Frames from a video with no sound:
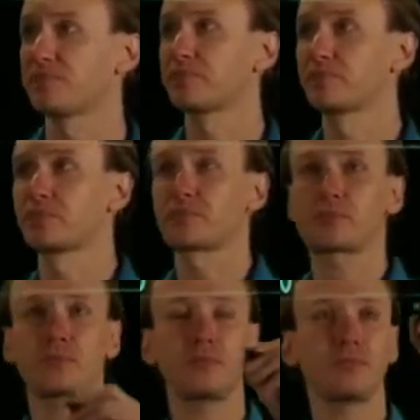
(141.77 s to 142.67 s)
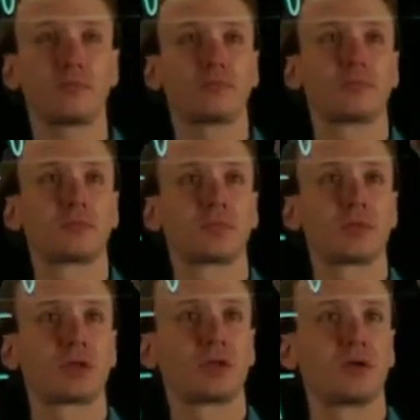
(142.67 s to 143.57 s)

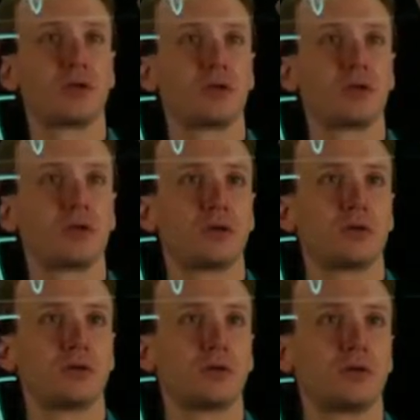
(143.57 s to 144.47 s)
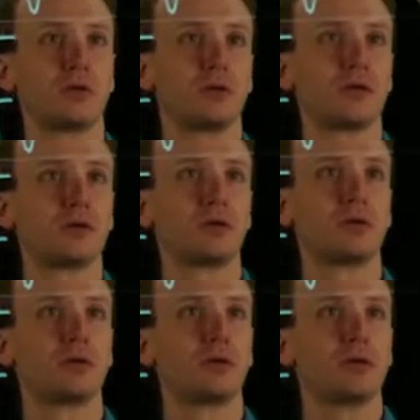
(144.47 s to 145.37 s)

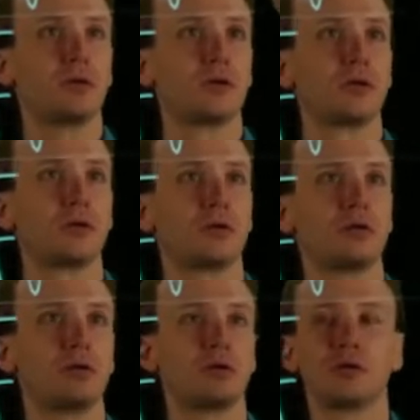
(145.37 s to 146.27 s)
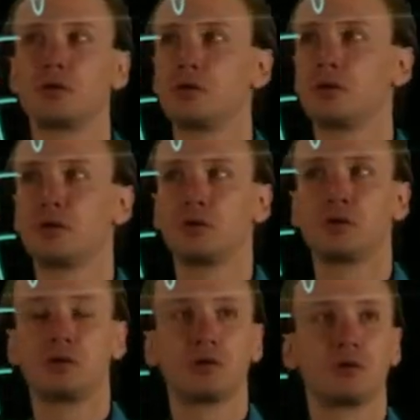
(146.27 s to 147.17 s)

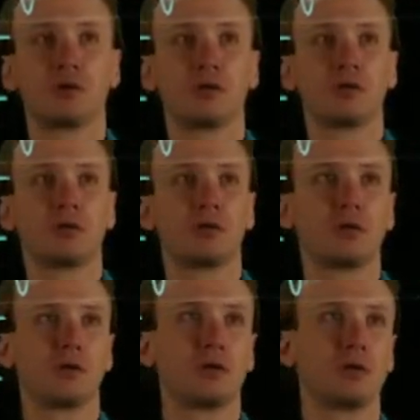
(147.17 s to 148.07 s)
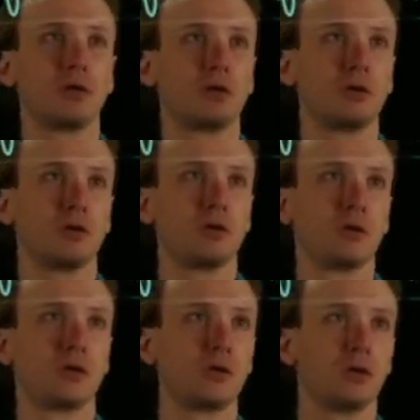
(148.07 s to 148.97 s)

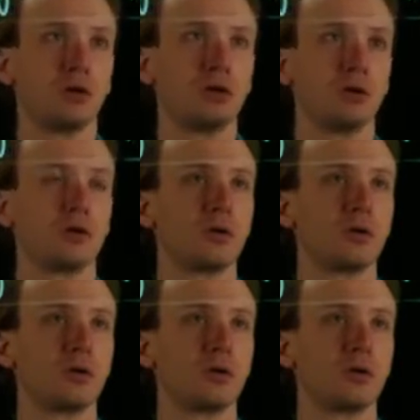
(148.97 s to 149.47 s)
(silence)